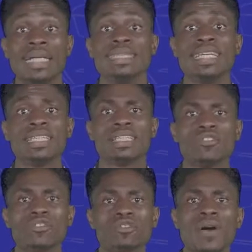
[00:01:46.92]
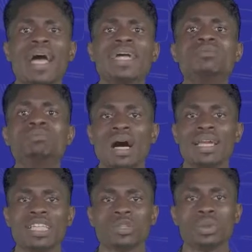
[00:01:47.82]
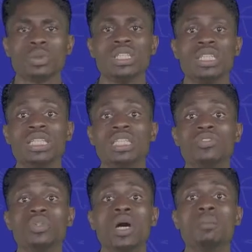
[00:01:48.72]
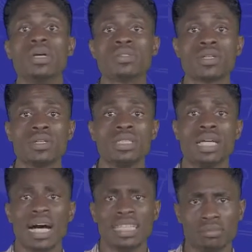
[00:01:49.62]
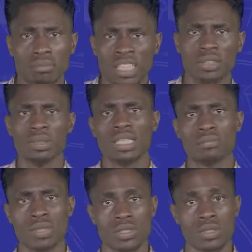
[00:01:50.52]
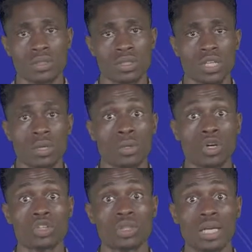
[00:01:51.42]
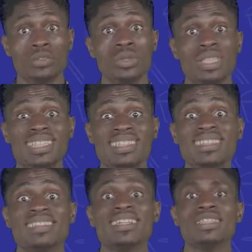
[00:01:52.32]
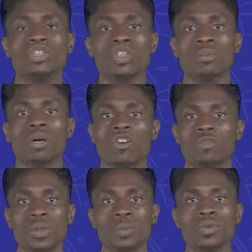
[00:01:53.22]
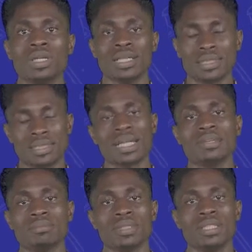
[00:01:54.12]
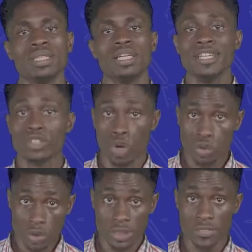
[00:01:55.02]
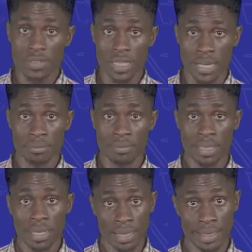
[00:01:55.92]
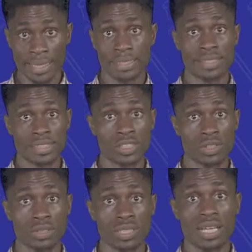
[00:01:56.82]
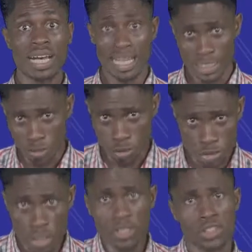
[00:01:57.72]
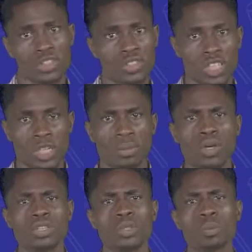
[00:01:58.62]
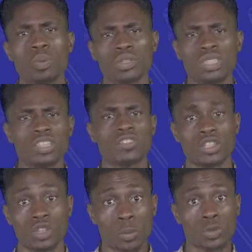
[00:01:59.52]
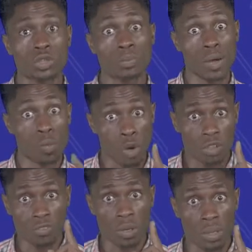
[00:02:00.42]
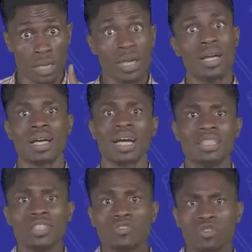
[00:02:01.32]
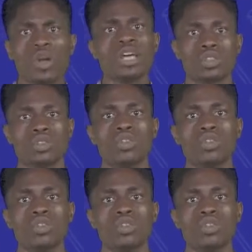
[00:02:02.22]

This is a fine balance between the individual method and the mass media method because you can reach a decent number of people at a time. It also saves time, less tedious, and is contagious because the positive adoption by one farmer can influence